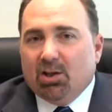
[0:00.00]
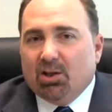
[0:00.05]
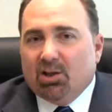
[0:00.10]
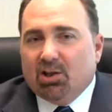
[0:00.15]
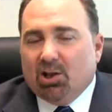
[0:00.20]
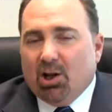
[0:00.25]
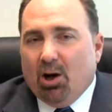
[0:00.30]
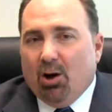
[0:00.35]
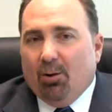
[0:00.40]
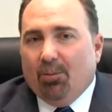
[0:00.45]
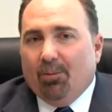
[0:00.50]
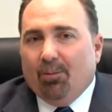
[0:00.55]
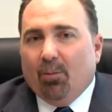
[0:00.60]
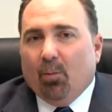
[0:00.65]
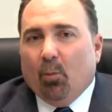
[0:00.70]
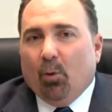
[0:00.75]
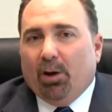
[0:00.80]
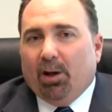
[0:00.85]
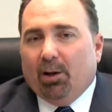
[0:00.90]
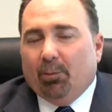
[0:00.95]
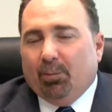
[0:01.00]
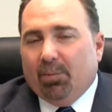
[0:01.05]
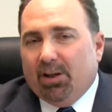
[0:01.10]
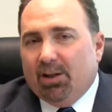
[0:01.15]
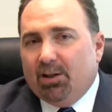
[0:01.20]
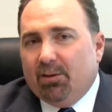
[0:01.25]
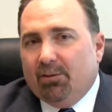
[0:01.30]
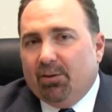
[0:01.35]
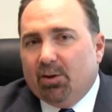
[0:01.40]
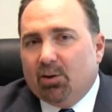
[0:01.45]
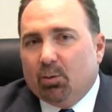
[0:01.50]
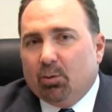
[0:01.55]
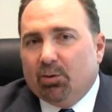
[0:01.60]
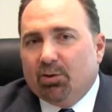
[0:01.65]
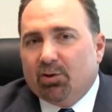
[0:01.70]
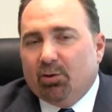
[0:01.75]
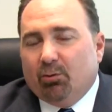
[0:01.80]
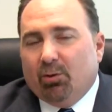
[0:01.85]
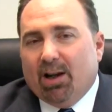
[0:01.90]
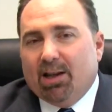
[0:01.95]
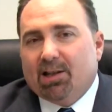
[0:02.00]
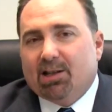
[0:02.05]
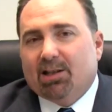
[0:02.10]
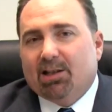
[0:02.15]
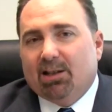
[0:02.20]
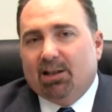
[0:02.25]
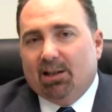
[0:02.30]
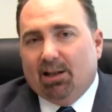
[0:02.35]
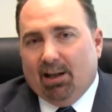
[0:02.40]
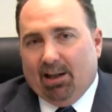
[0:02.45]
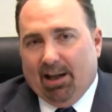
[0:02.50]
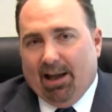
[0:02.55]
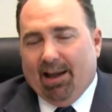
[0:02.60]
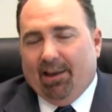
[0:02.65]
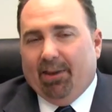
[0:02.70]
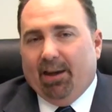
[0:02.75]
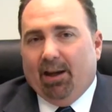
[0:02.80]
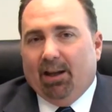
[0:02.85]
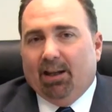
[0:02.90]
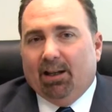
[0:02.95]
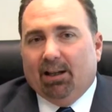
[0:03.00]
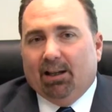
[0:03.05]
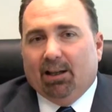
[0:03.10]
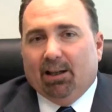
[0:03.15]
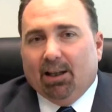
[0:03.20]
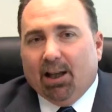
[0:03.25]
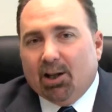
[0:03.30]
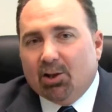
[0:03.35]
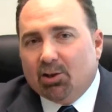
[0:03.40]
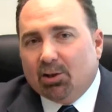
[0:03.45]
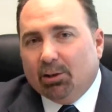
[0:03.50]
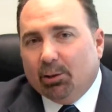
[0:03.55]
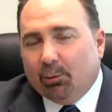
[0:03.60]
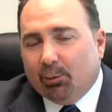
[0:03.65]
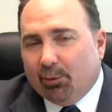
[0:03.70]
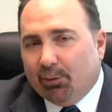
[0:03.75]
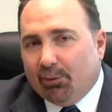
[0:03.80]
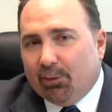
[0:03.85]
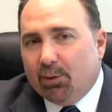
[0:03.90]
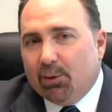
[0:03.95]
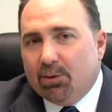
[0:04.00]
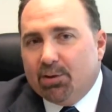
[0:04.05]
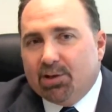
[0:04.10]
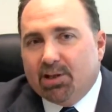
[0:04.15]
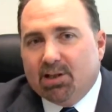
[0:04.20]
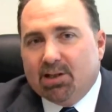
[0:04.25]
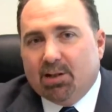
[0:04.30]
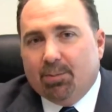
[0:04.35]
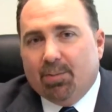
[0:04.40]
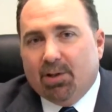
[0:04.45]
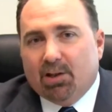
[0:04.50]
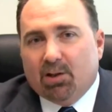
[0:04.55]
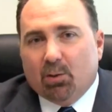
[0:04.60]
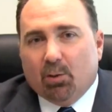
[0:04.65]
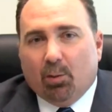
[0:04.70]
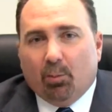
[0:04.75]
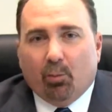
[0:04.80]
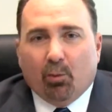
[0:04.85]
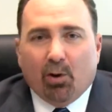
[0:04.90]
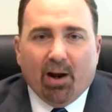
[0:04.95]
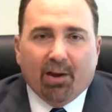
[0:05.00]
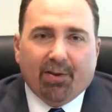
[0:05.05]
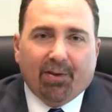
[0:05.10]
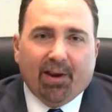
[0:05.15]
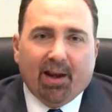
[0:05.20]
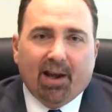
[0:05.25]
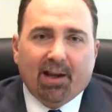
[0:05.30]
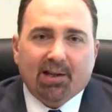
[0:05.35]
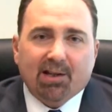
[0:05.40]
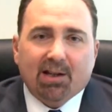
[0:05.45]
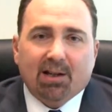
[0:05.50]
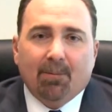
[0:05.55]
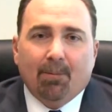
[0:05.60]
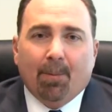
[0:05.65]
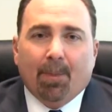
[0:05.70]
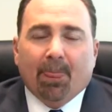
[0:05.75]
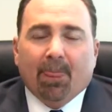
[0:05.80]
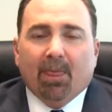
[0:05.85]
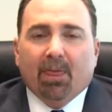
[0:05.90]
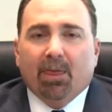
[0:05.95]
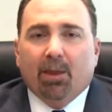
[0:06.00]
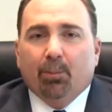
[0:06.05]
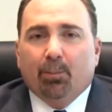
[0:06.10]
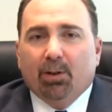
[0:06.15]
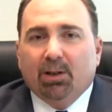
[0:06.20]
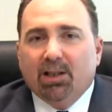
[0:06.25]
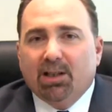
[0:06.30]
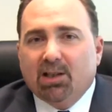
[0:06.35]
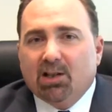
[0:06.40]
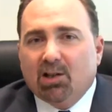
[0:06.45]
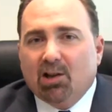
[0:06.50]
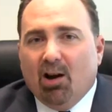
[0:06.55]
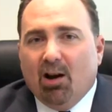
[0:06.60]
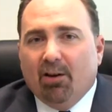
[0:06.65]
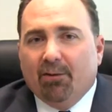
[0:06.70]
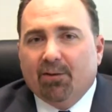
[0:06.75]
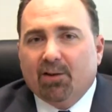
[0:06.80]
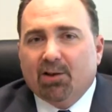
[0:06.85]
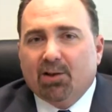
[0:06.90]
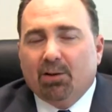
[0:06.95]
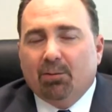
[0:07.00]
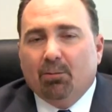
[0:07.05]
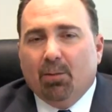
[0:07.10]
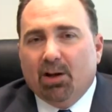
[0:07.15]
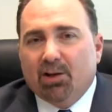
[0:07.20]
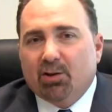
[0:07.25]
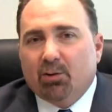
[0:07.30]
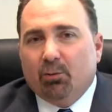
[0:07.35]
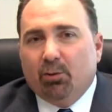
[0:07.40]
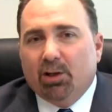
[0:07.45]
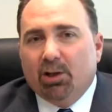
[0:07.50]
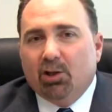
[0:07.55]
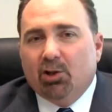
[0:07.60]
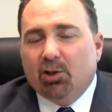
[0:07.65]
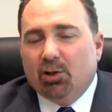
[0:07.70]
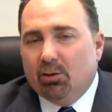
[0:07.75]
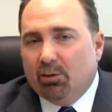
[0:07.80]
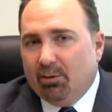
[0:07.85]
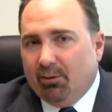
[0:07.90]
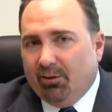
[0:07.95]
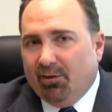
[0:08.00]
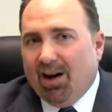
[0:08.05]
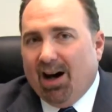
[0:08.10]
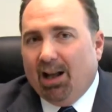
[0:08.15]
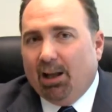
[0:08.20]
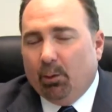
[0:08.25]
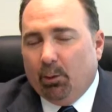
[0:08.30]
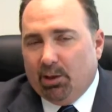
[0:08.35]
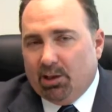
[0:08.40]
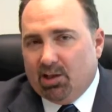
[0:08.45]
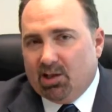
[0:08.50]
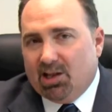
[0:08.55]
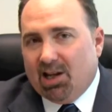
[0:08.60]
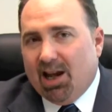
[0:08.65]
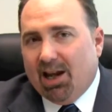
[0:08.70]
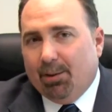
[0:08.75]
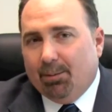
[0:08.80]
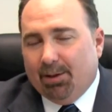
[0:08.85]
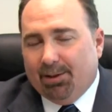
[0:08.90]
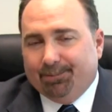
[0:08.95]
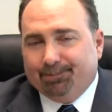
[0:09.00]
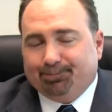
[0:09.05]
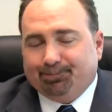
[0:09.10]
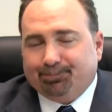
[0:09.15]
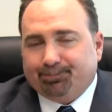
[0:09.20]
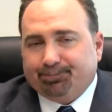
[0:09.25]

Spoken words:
So, when an individual is arrested and they allegedly refuse to submit to a breath test, the police officer must read you the following statement: